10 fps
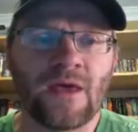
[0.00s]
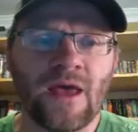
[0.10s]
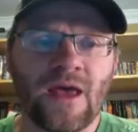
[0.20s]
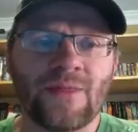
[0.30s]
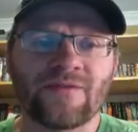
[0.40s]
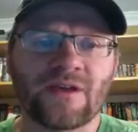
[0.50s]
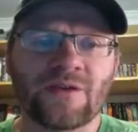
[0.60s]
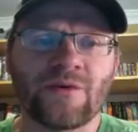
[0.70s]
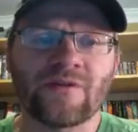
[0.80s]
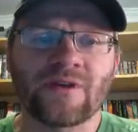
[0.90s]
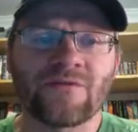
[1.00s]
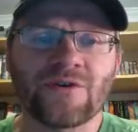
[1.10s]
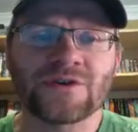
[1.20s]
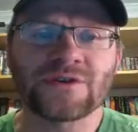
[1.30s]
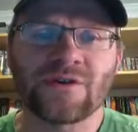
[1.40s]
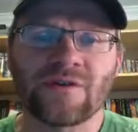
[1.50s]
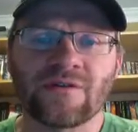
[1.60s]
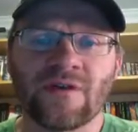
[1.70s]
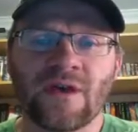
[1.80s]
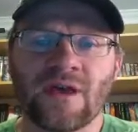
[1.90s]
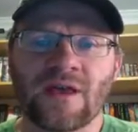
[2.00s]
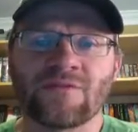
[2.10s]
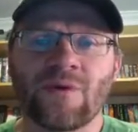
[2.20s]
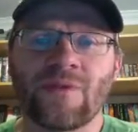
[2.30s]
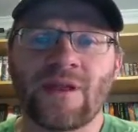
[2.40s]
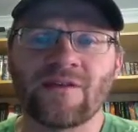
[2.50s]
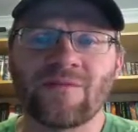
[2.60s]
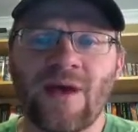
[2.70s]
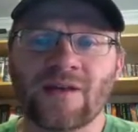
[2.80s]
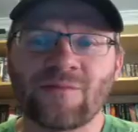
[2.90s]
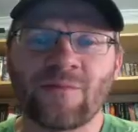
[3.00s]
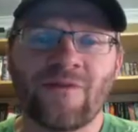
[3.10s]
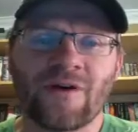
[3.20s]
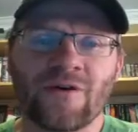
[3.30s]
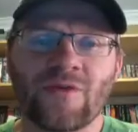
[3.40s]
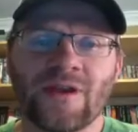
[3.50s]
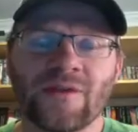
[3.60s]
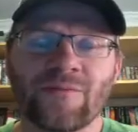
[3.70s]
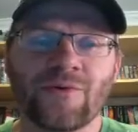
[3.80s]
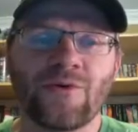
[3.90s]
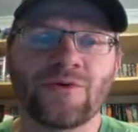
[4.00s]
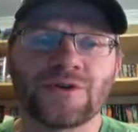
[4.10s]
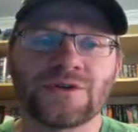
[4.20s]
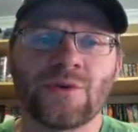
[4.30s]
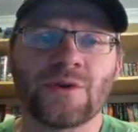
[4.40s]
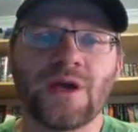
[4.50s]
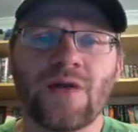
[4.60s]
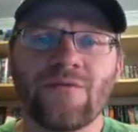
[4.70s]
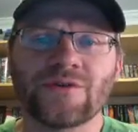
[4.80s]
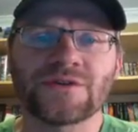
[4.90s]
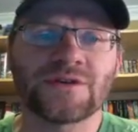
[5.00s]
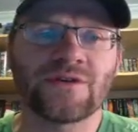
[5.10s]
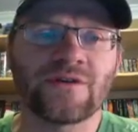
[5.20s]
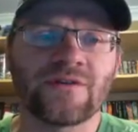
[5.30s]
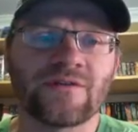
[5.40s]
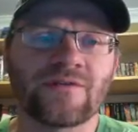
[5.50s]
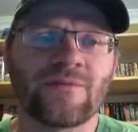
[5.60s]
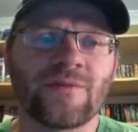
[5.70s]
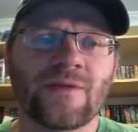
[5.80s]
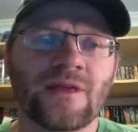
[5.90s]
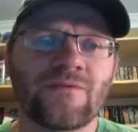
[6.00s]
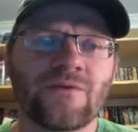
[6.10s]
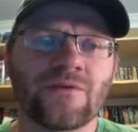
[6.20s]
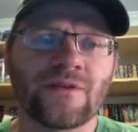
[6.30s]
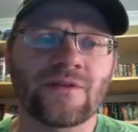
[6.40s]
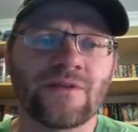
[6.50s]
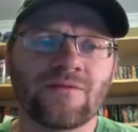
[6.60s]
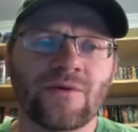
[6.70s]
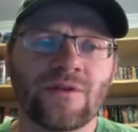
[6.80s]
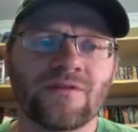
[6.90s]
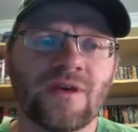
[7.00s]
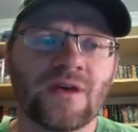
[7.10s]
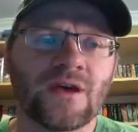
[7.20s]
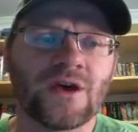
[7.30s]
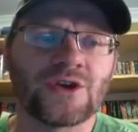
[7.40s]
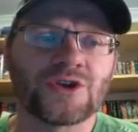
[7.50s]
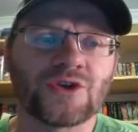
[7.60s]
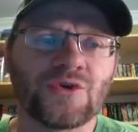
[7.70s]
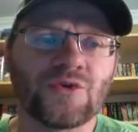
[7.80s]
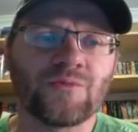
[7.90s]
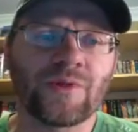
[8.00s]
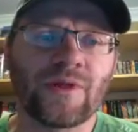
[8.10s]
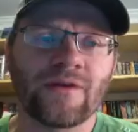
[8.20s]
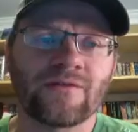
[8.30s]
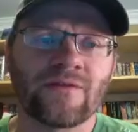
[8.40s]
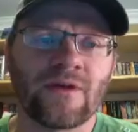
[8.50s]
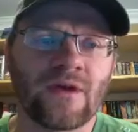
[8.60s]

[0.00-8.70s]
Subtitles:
And the second one is a convergent series. It's one that has a maximum value that it approaches. So a divergent series is something that, if you looked at this one, say 2 plus